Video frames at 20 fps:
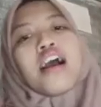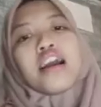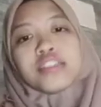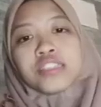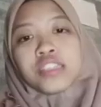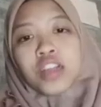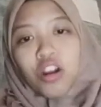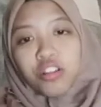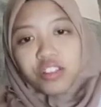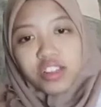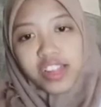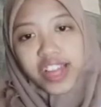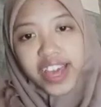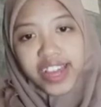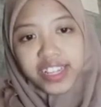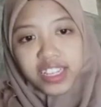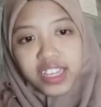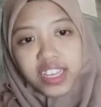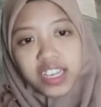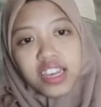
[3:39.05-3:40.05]
The old
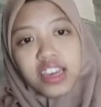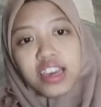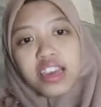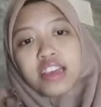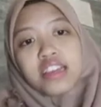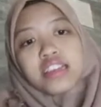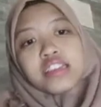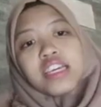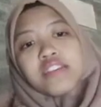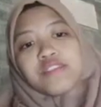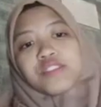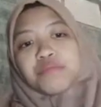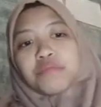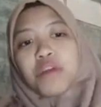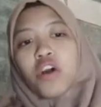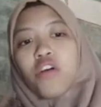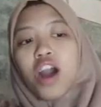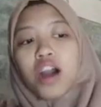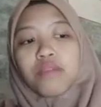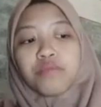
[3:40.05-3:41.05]
lady gives
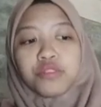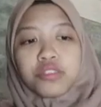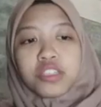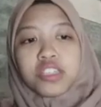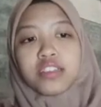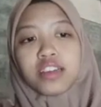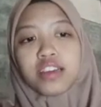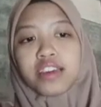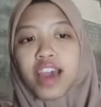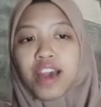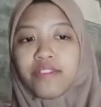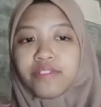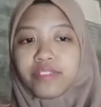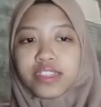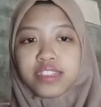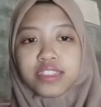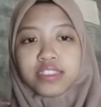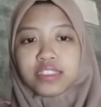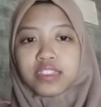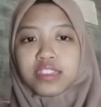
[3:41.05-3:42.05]
bawangpu to the
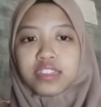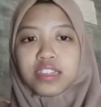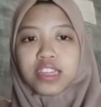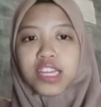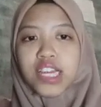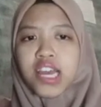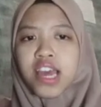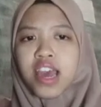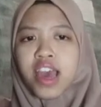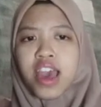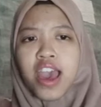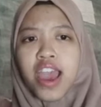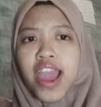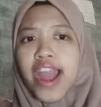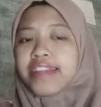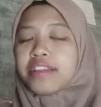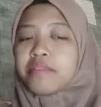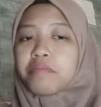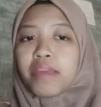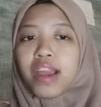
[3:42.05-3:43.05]
captain
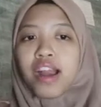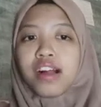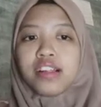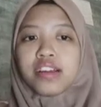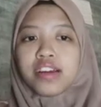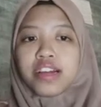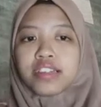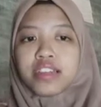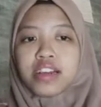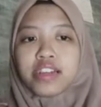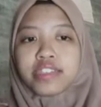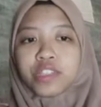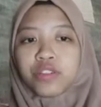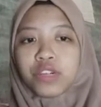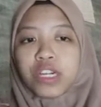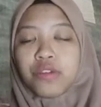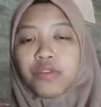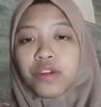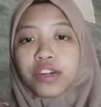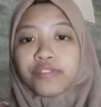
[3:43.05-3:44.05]
and the melon as a
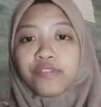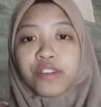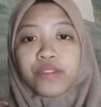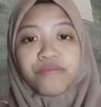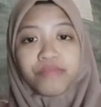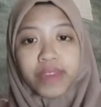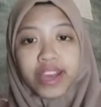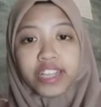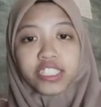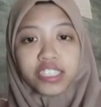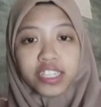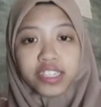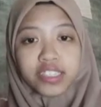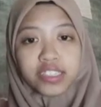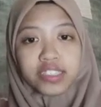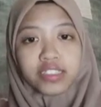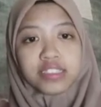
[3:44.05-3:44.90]
reward for patience.